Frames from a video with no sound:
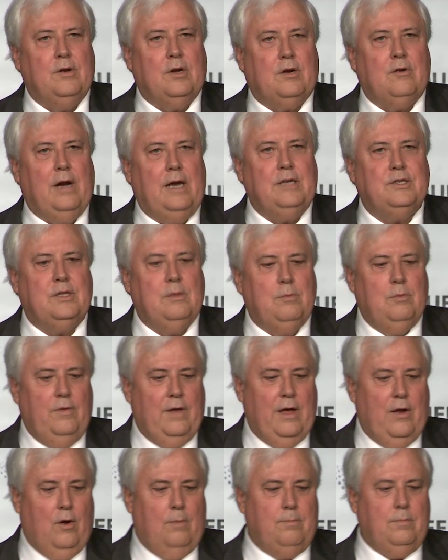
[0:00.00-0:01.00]
it creates them with
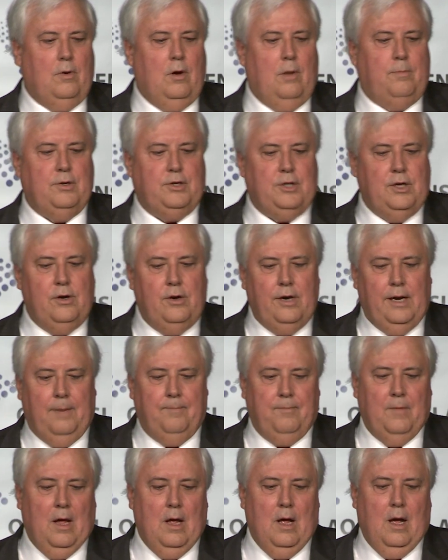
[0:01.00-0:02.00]
that opportunity.
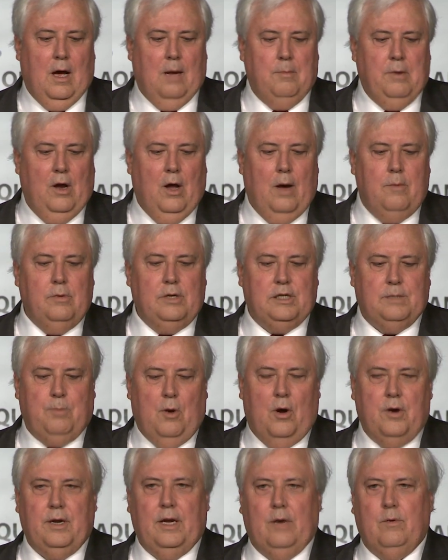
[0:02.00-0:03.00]
I mean, I'm
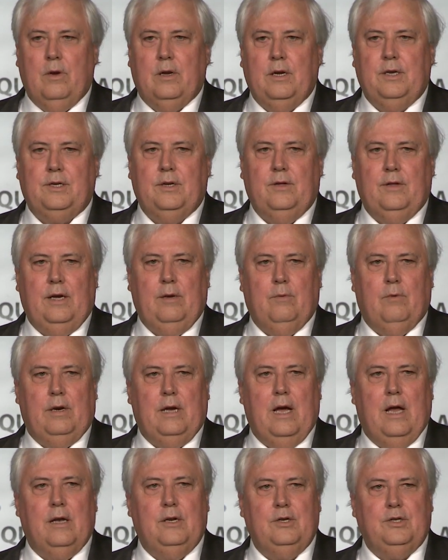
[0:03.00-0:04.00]
responding really to what
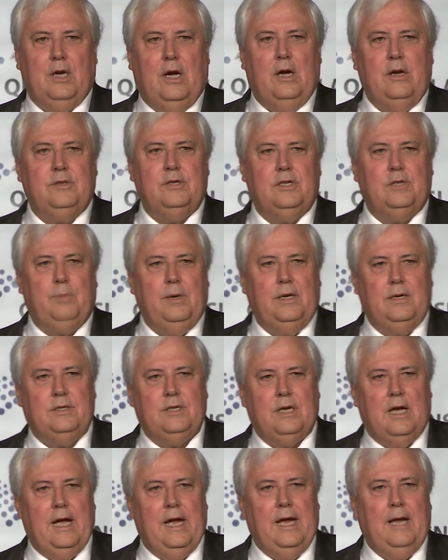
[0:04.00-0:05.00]
Alan Jones has been
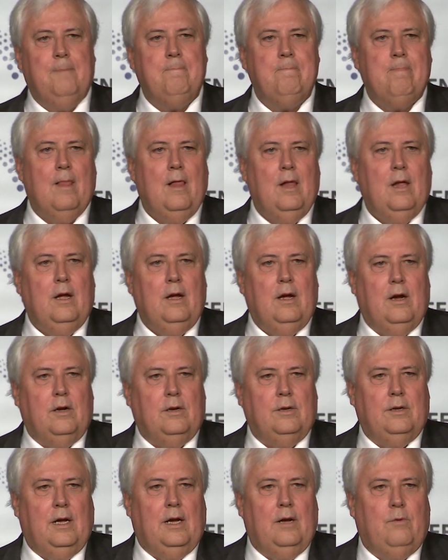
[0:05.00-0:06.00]
saying on